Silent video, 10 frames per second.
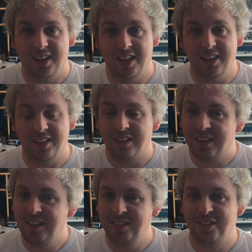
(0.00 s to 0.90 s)
and
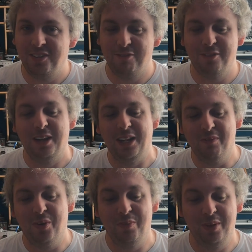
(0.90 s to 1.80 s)
this is a really
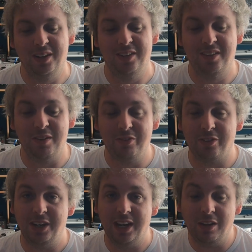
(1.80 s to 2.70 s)
popular synth
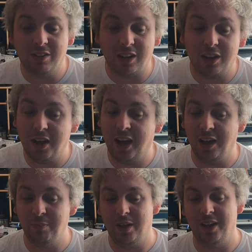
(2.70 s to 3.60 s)
right now. There's a lot of
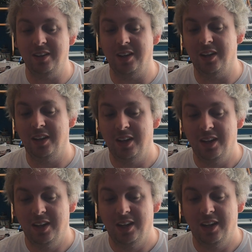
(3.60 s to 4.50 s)
hype behind it,
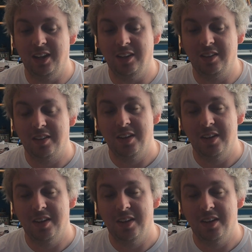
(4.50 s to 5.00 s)
and